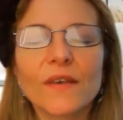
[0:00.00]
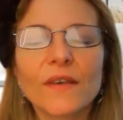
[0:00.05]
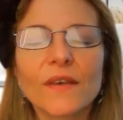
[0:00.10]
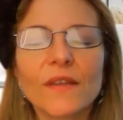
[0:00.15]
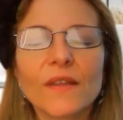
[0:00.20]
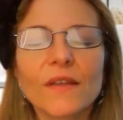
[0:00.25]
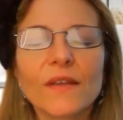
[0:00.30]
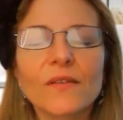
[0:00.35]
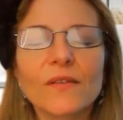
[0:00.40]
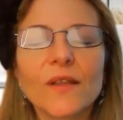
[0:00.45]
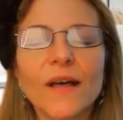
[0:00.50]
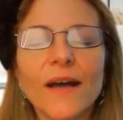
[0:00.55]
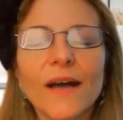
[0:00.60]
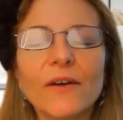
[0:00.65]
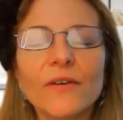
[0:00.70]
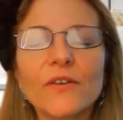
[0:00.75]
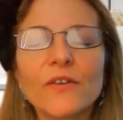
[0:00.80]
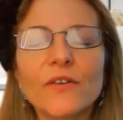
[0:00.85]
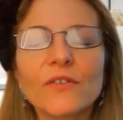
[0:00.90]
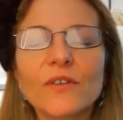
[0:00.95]
And then
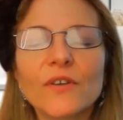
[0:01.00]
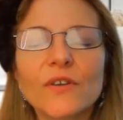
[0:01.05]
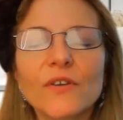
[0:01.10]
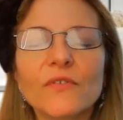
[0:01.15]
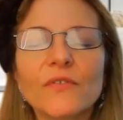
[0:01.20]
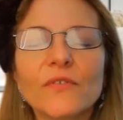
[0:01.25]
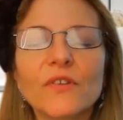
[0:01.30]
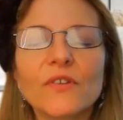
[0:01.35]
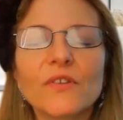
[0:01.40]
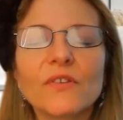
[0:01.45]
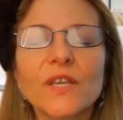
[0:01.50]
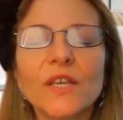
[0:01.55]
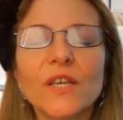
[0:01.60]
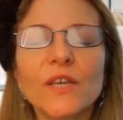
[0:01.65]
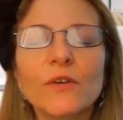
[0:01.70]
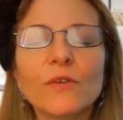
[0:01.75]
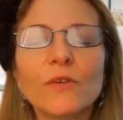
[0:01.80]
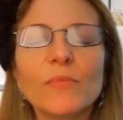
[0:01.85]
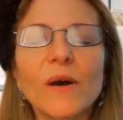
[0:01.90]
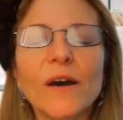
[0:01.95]
allow yourself to see
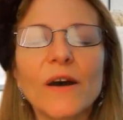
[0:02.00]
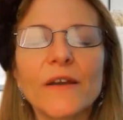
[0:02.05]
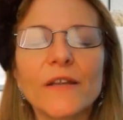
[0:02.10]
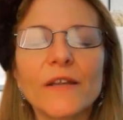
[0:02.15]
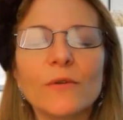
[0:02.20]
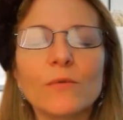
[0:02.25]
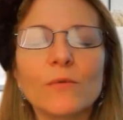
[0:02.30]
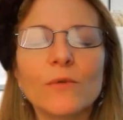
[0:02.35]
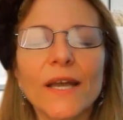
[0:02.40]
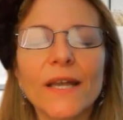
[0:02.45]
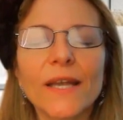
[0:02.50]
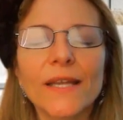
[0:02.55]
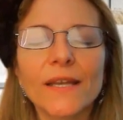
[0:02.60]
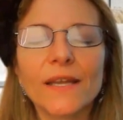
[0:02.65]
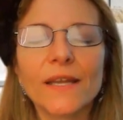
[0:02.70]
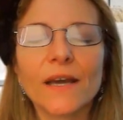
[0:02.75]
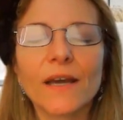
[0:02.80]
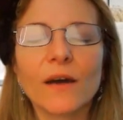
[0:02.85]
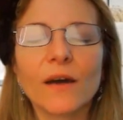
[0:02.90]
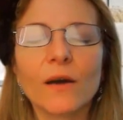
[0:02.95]
your body right
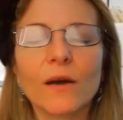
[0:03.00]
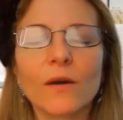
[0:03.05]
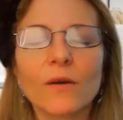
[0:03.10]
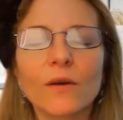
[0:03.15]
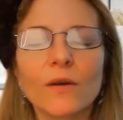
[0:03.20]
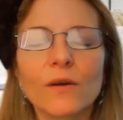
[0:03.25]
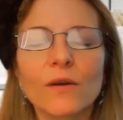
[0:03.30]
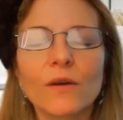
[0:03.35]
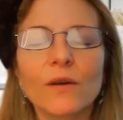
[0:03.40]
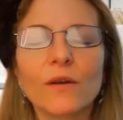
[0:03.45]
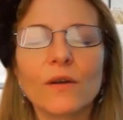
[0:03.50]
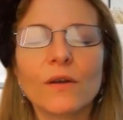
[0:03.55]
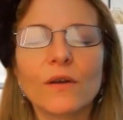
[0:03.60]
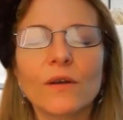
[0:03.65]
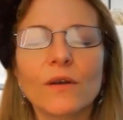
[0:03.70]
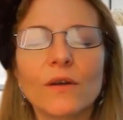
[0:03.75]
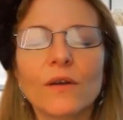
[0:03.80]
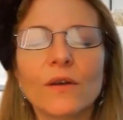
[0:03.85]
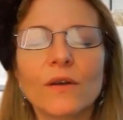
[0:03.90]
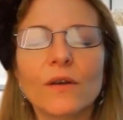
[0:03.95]
now,
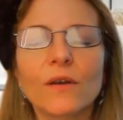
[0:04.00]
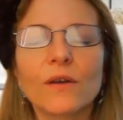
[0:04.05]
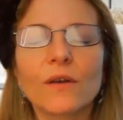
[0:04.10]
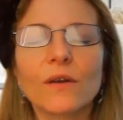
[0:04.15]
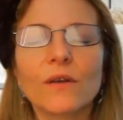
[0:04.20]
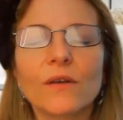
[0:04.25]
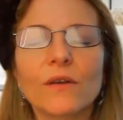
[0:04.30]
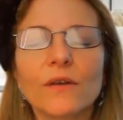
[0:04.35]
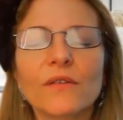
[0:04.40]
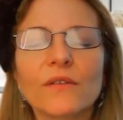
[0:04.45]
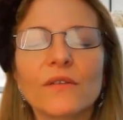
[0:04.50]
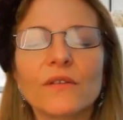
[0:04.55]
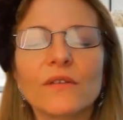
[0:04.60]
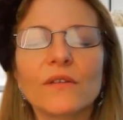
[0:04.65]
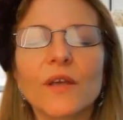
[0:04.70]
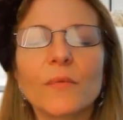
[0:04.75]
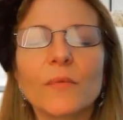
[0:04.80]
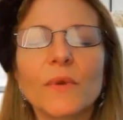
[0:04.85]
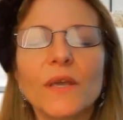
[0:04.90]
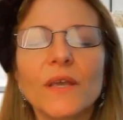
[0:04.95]

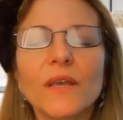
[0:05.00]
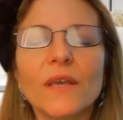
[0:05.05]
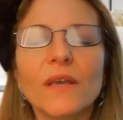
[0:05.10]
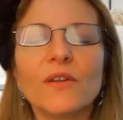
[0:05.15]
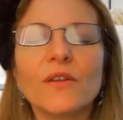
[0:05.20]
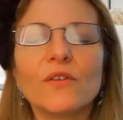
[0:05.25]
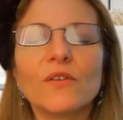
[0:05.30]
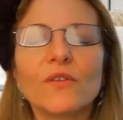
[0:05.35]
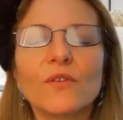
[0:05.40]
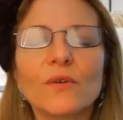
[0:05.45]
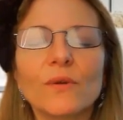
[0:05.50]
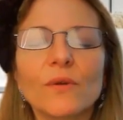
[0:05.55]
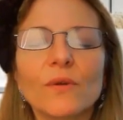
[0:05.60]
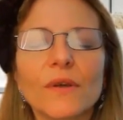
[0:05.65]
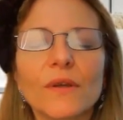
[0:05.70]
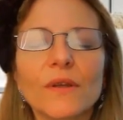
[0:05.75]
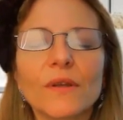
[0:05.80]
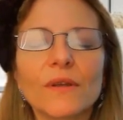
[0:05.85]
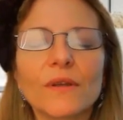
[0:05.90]
stepping into it.